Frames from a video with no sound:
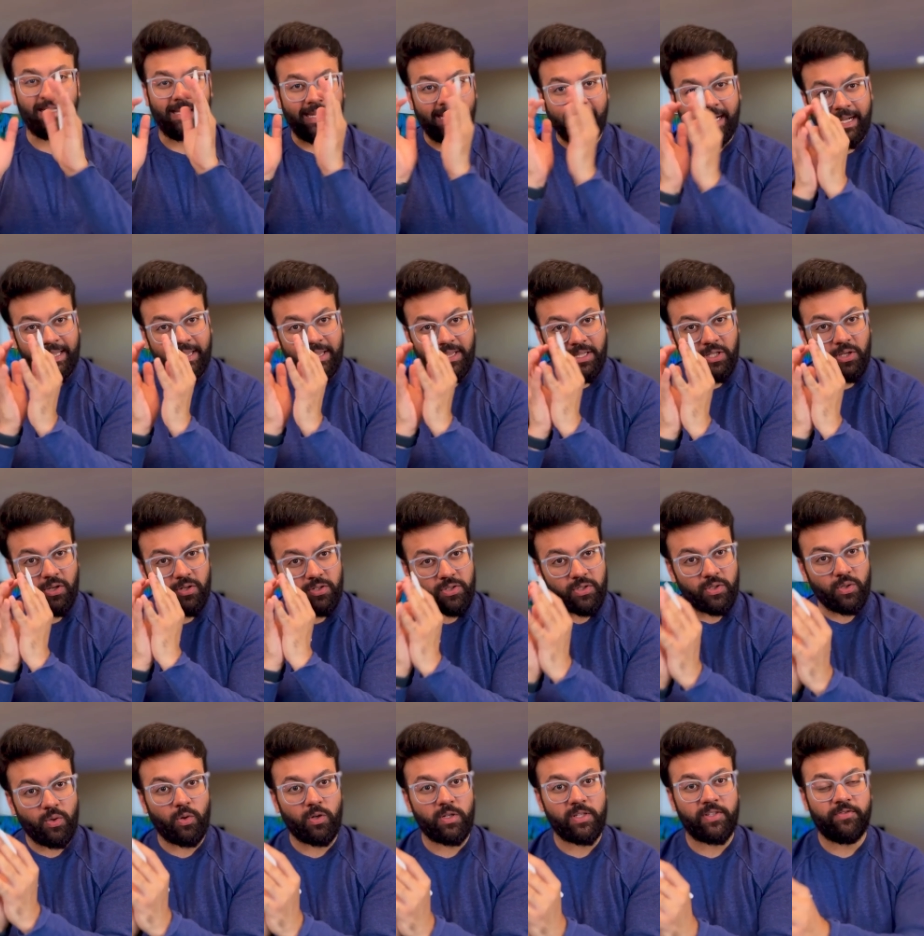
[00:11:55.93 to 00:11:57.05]
Get your
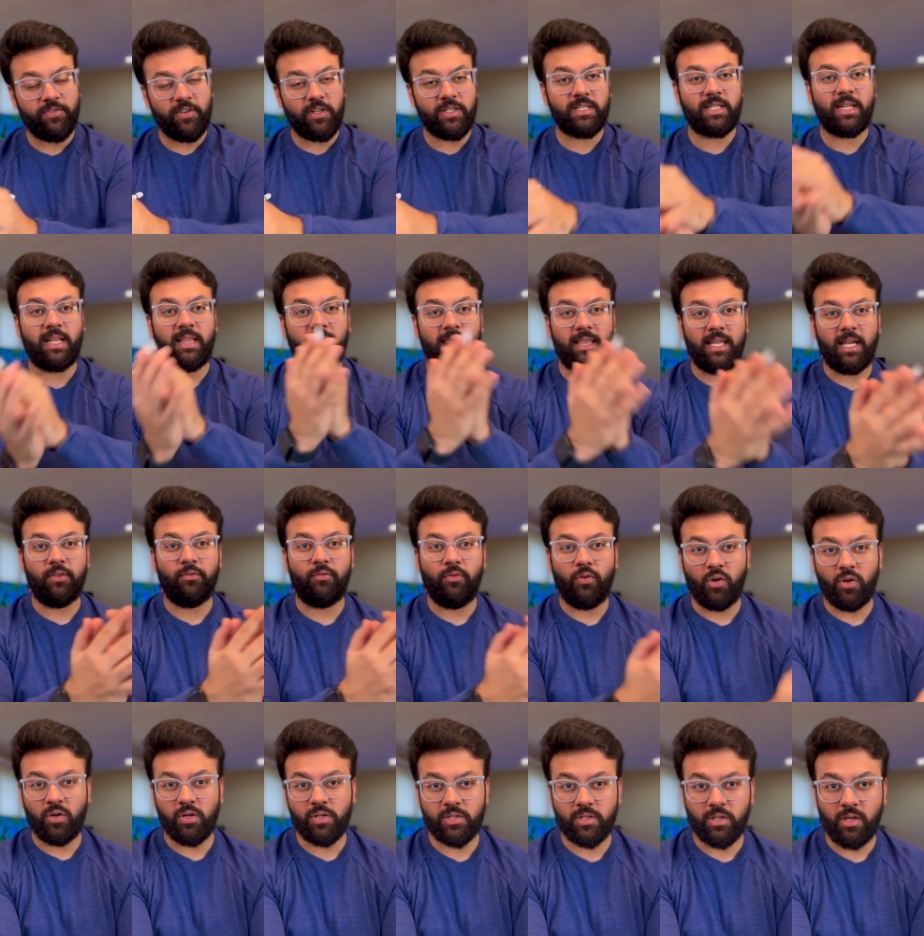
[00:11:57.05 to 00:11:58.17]
scores first and then
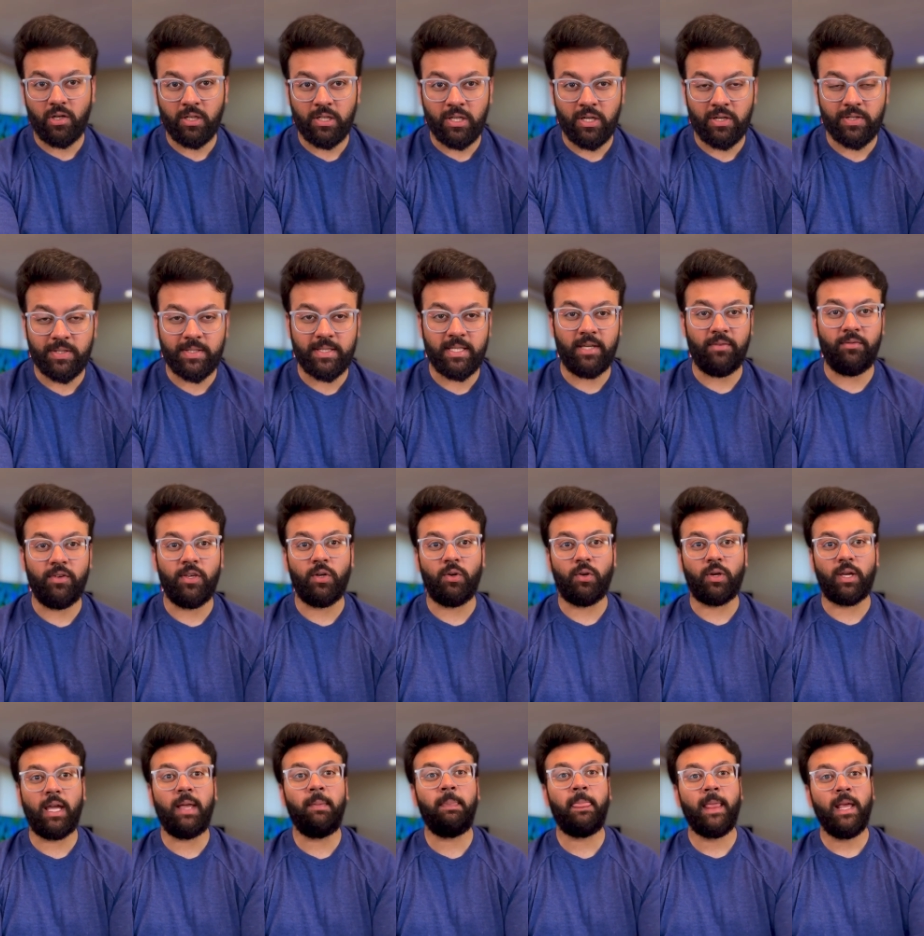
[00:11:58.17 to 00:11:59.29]
focus on your CV,
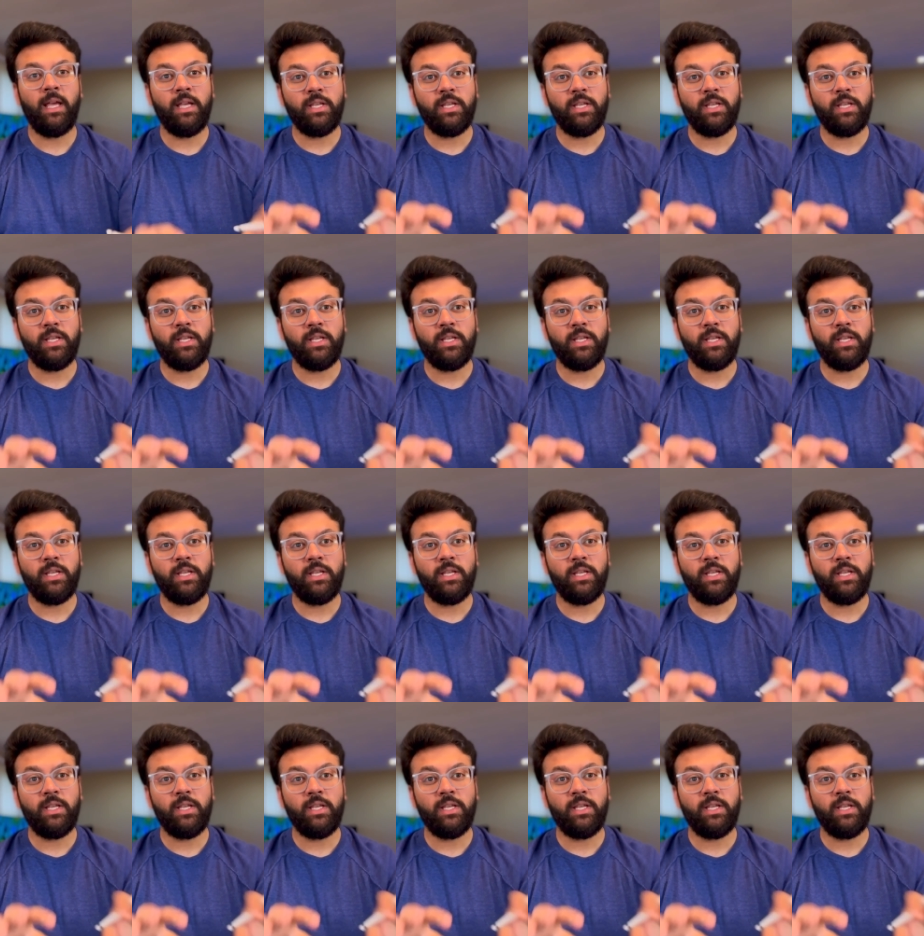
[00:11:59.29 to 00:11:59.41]
okay?